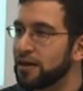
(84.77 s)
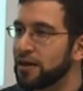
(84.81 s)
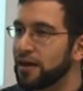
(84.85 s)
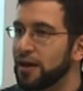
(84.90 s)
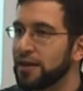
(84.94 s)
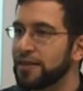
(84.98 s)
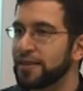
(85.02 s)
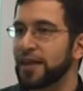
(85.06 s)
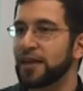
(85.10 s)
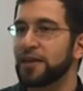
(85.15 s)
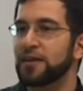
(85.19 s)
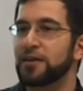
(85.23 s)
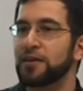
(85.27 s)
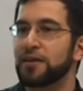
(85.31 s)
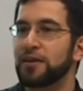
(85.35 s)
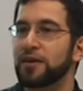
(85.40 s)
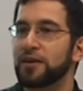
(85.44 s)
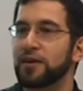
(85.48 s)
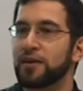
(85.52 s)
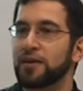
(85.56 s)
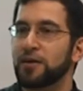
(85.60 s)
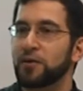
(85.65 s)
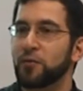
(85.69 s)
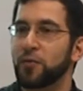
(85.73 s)
And then
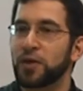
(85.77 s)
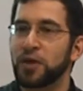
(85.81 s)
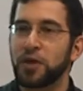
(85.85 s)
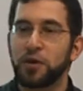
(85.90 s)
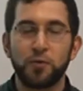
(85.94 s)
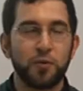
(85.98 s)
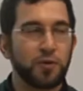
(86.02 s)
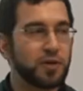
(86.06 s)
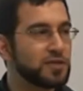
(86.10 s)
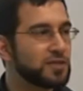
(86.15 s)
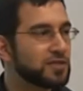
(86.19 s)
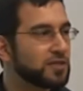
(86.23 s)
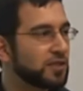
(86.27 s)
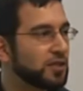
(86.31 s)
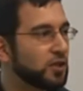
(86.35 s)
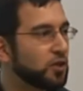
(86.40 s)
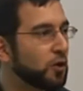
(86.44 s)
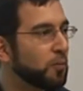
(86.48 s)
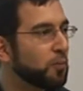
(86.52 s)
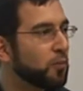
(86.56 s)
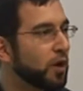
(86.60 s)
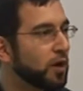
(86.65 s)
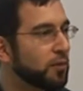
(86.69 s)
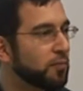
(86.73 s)
when he was, you know,
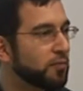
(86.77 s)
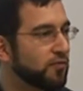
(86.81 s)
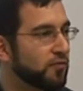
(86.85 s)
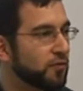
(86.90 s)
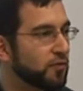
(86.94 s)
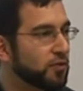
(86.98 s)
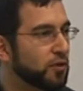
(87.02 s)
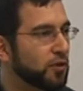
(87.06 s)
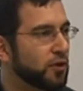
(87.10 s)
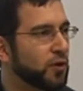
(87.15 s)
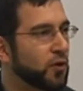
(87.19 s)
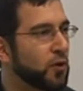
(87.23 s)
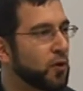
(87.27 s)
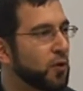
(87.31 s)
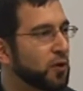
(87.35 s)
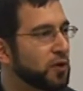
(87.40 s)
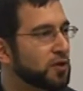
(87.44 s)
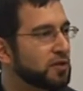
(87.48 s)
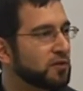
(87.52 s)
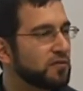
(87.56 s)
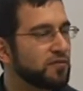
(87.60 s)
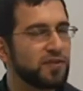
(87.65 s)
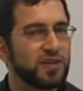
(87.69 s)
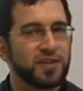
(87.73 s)
brought before the court
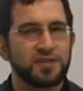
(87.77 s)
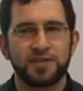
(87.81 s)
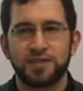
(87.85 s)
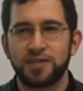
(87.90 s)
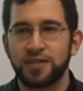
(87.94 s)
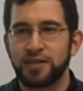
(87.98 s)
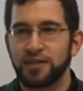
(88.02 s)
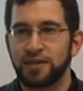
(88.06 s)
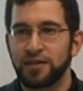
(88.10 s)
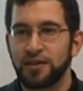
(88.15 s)
of Yazid,